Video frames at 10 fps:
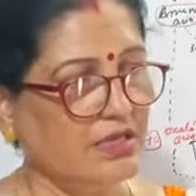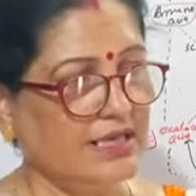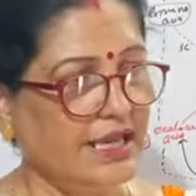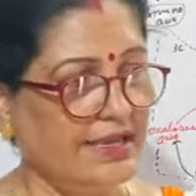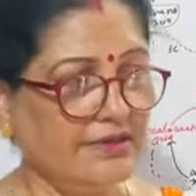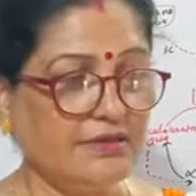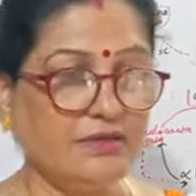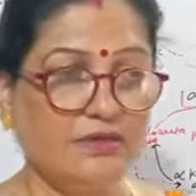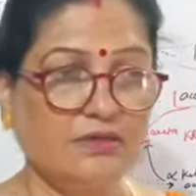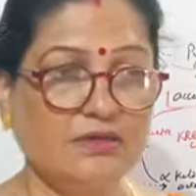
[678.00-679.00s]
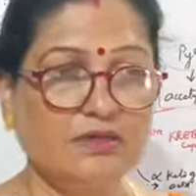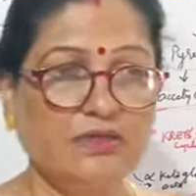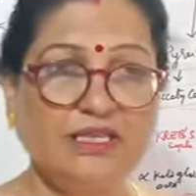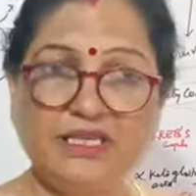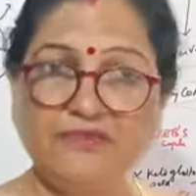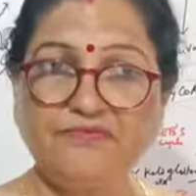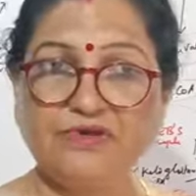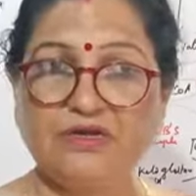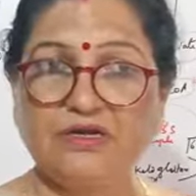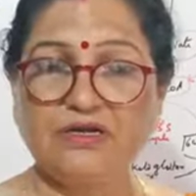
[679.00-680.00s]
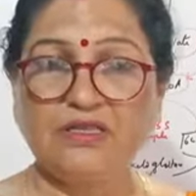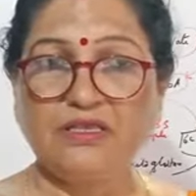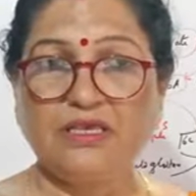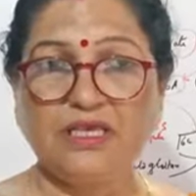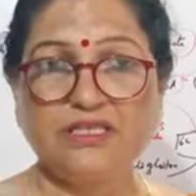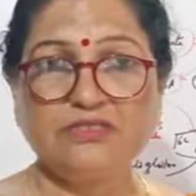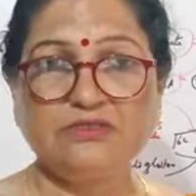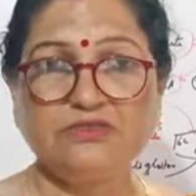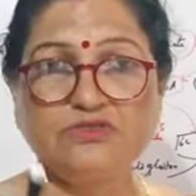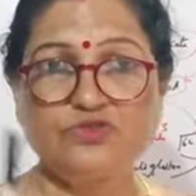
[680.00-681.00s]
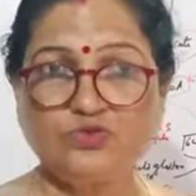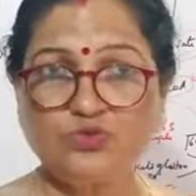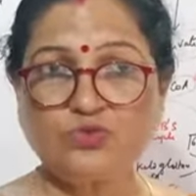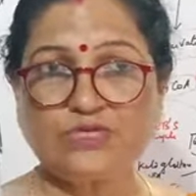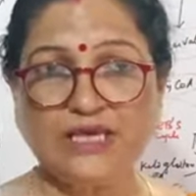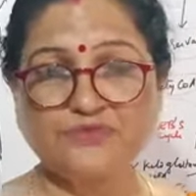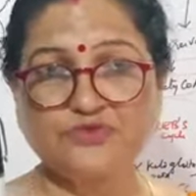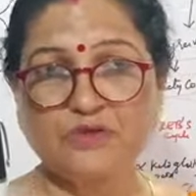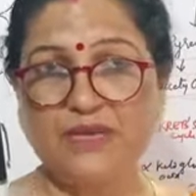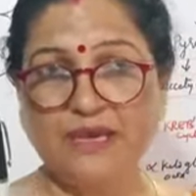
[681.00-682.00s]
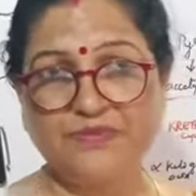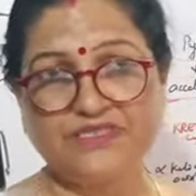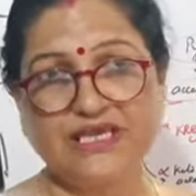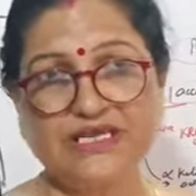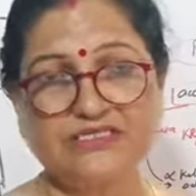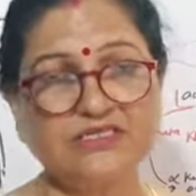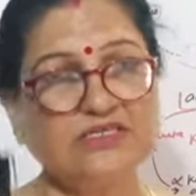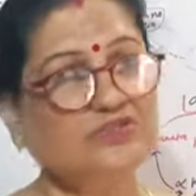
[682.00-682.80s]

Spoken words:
can live in two types of habitats.